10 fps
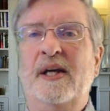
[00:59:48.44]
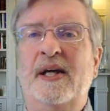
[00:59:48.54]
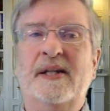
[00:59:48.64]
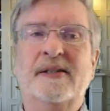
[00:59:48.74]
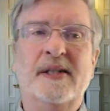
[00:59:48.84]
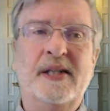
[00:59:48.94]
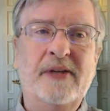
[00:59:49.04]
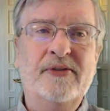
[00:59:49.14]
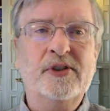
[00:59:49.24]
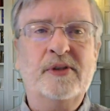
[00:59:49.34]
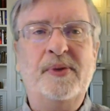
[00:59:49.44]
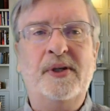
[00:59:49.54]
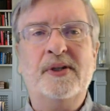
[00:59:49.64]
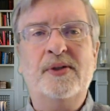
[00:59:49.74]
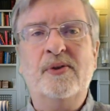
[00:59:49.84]
It is an evil
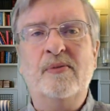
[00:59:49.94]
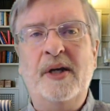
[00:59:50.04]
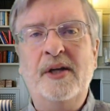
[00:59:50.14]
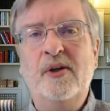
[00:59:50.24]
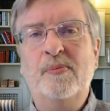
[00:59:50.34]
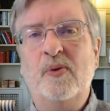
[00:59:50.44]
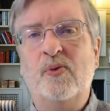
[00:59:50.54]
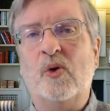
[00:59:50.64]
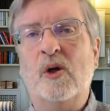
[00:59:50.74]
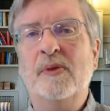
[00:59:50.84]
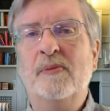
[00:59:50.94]
spirit who will make you perform